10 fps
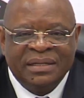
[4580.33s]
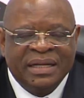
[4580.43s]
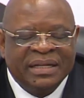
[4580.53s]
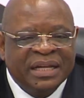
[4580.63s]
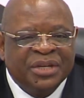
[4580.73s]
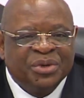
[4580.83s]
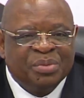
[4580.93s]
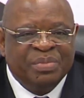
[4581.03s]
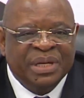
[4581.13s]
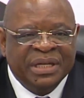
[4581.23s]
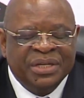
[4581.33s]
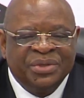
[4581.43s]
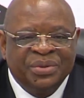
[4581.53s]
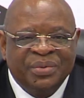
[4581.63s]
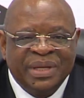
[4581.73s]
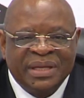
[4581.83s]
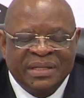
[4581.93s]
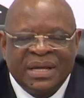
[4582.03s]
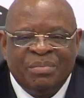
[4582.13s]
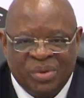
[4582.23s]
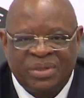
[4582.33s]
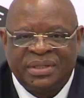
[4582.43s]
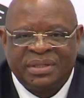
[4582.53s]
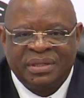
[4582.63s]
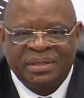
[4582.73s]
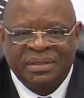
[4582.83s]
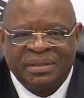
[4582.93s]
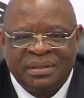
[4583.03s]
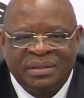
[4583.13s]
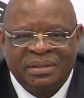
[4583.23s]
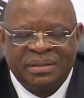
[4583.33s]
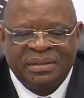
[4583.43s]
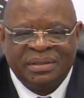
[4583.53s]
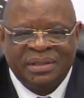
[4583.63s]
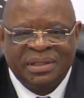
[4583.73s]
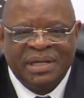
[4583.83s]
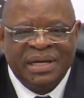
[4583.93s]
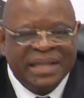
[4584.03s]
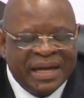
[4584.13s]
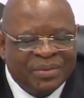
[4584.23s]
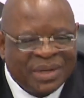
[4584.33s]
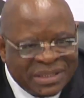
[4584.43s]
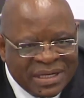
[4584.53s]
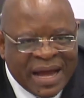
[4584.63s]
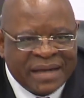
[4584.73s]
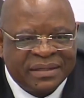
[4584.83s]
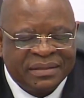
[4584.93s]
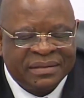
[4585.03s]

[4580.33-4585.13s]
that they should be issued with a summons, and that was done.